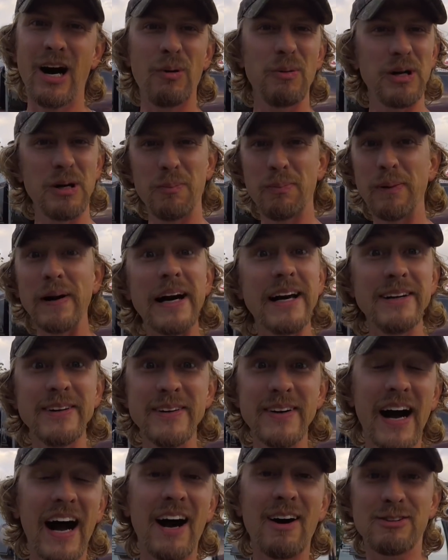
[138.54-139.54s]
in a brand
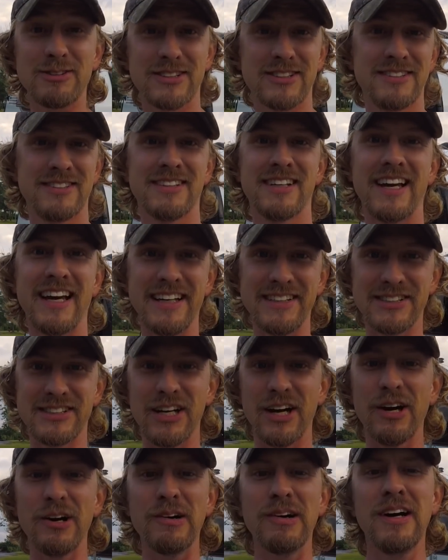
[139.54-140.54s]
new house. And
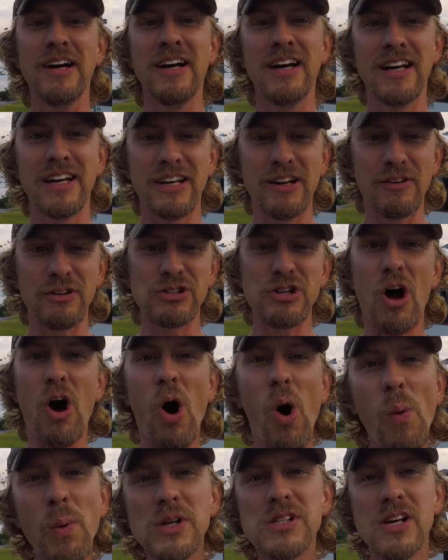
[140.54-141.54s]
so, there's
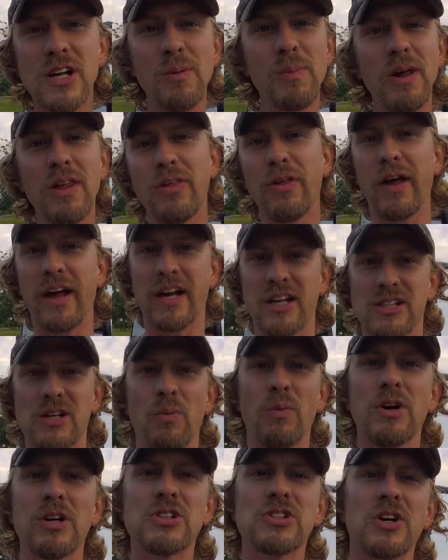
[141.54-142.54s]
always going to be things,
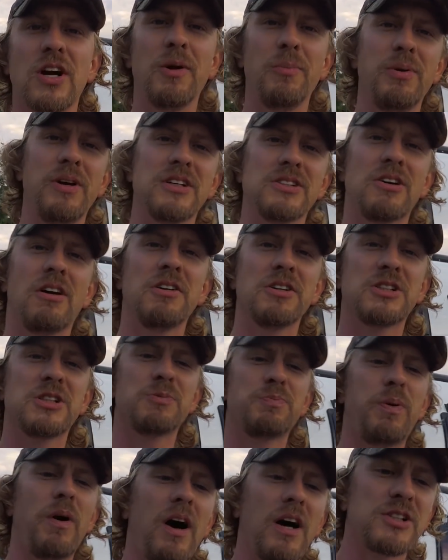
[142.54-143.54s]
and we're just trying to be as honest
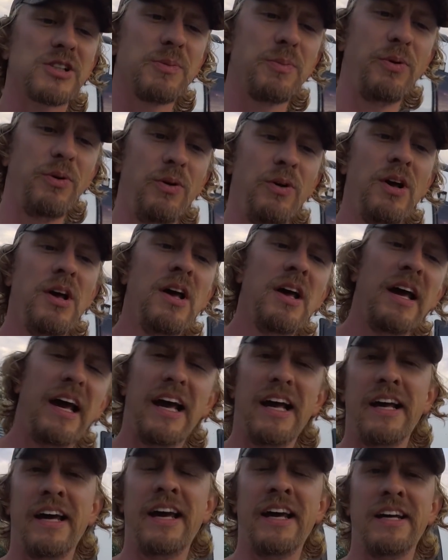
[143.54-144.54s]
as possible
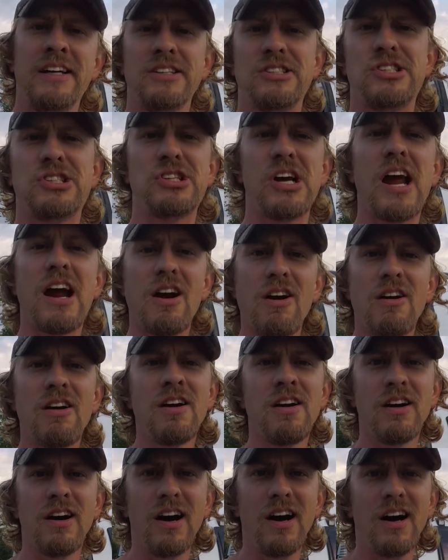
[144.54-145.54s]
and
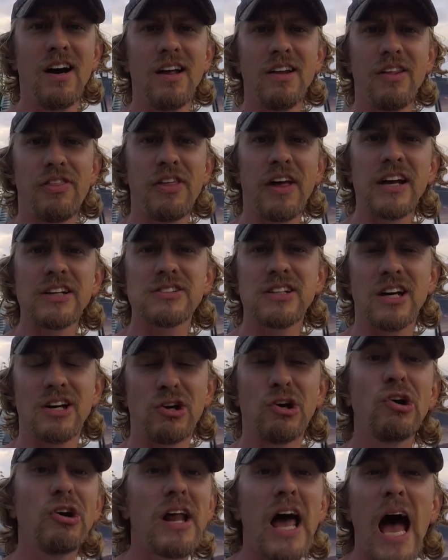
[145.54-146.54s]
share the things that
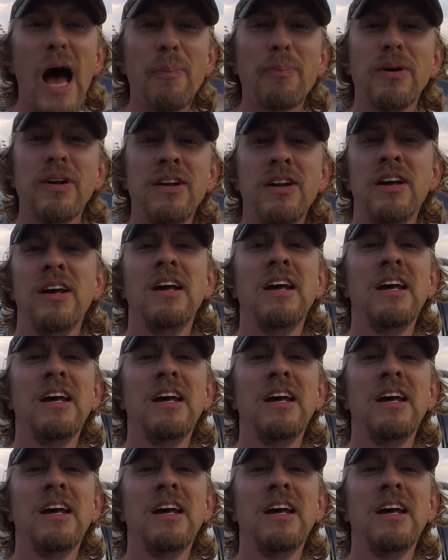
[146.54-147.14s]
could happen.